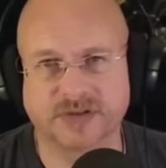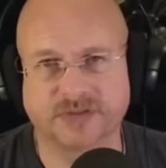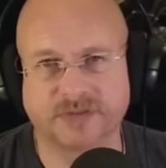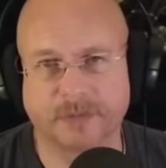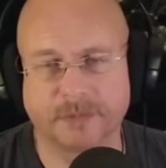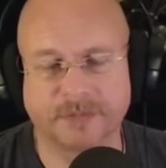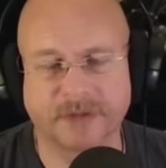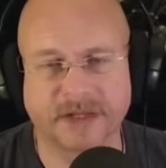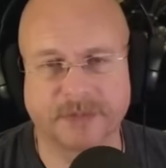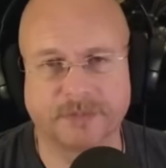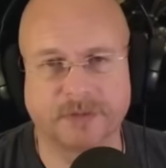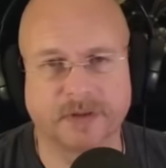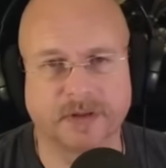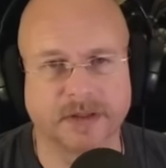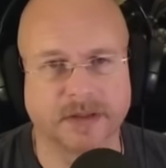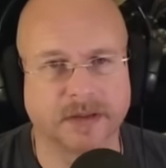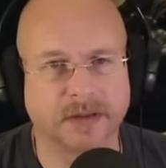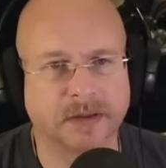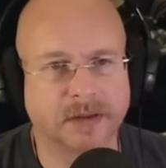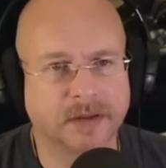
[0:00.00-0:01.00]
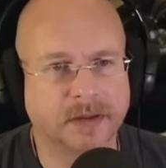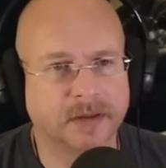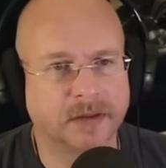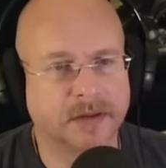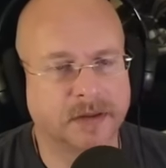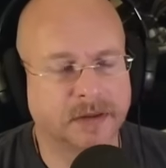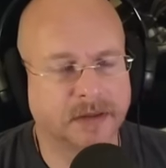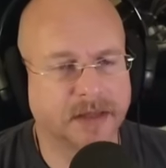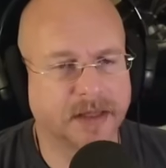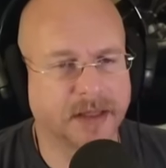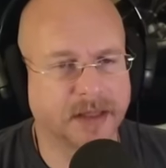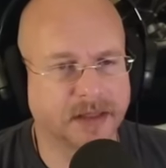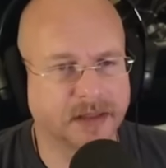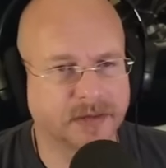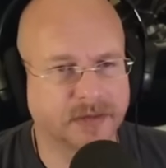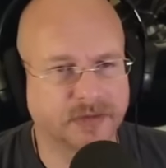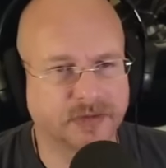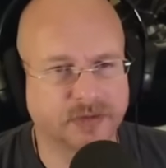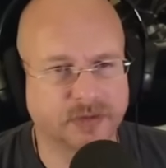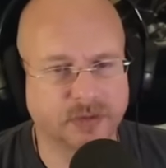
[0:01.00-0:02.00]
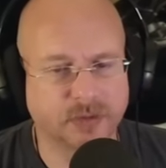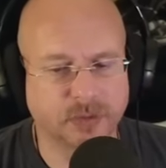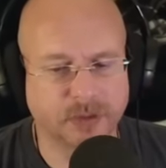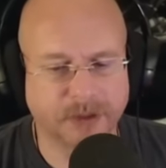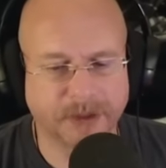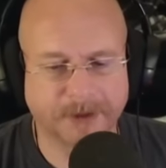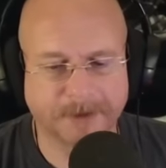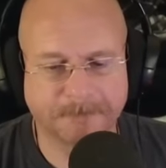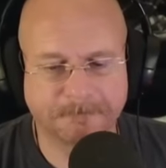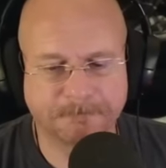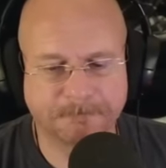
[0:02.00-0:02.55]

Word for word: from people and and to uh,